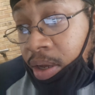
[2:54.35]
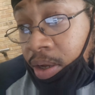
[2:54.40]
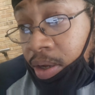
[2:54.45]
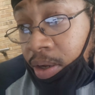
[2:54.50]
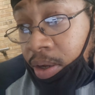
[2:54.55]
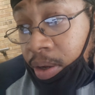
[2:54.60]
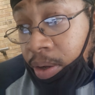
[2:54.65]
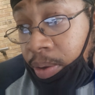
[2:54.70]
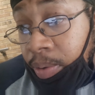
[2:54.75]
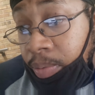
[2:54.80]

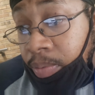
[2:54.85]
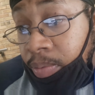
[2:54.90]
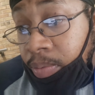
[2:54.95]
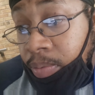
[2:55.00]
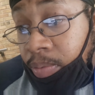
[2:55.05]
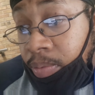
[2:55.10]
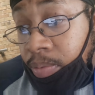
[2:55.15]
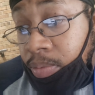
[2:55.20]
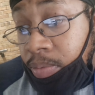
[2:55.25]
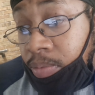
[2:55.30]
Um,
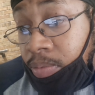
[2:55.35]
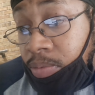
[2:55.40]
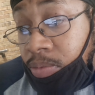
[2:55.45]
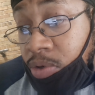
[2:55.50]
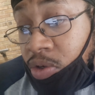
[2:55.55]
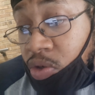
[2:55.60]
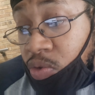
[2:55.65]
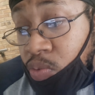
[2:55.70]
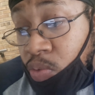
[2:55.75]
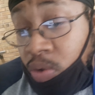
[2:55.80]

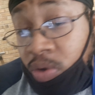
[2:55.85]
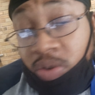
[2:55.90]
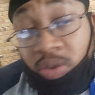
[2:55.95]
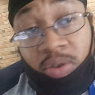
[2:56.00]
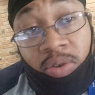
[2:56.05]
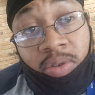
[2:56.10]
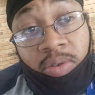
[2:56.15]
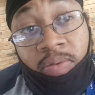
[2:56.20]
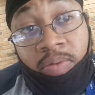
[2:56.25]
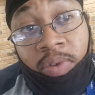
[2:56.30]
just want to
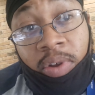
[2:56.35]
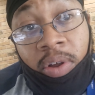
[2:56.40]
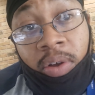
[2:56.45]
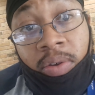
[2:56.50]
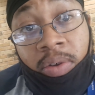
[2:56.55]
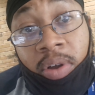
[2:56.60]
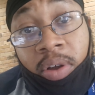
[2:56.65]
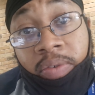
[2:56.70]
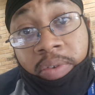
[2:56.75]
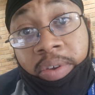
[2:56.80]
start the
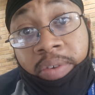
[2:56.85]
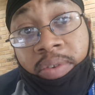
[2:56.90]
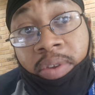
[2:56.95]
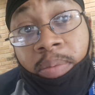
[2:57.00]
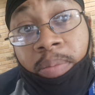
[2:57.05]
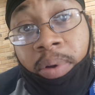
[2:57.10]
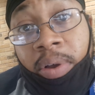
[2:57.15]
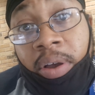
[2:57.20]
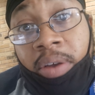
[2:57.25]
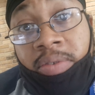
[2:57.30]
vlog off giving a
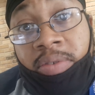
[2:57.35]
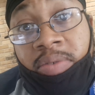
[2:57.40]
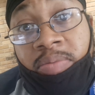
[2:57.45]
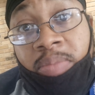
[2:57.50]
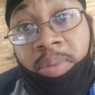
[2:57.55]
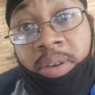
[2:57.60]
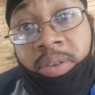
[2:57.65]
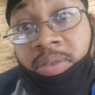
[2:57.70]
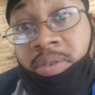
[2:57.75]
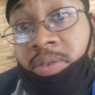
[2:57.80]
positive
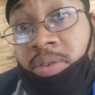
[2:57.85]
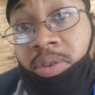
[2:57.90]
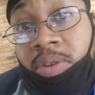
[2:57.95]
message.